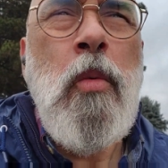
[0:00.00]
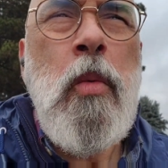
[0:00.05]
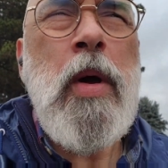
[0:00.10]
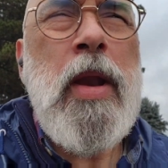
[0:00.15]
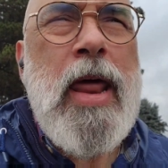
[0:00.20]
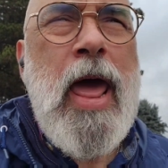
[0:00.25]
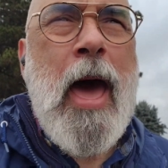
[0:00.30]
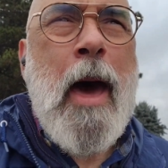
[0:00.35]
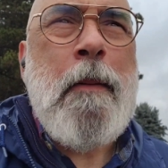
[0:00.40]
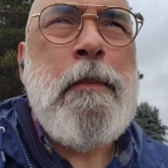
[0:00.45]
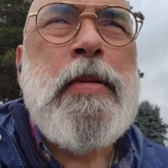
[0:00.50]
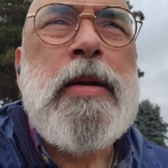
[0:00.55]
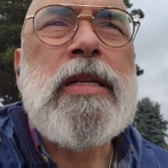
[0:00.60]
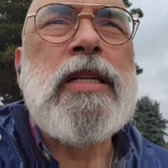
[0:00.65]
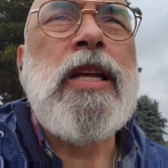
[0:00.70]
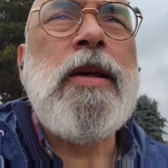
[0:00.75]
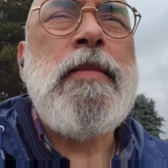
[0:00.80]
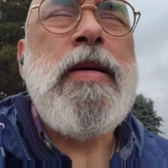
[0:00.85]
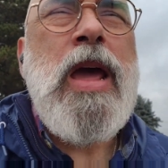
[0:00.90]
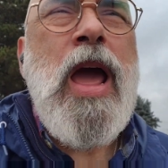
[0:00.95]
What
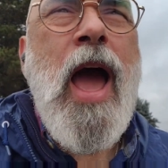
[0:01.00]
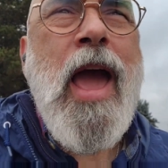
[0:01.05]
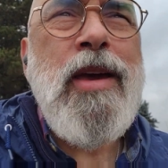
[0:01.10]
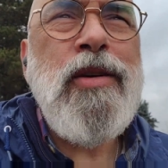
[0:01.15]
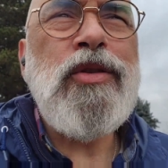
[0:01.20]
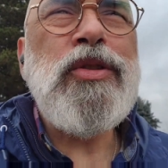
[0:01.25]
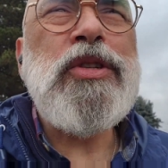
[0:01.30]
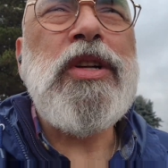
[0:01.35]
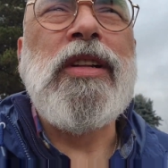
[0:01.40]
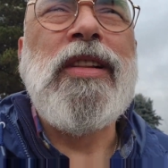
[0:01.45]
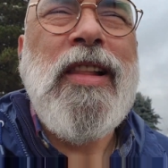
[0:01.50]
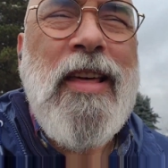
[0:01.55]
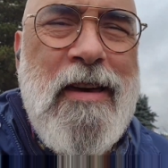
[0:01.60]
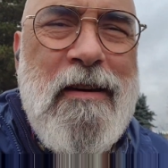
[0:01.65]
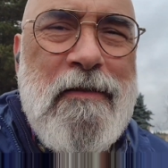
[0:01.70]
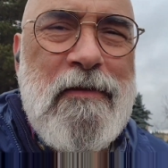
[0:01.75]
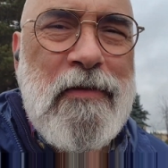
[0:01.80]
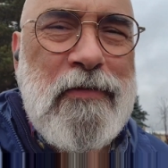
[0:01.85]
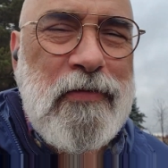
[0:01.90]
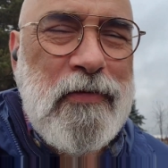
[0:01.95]
happened to me? I used to
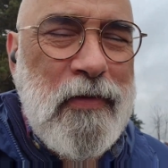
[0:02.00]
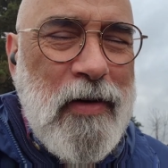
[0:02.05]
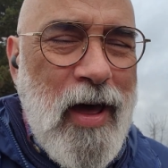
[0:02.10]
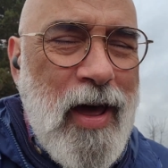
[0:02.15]
live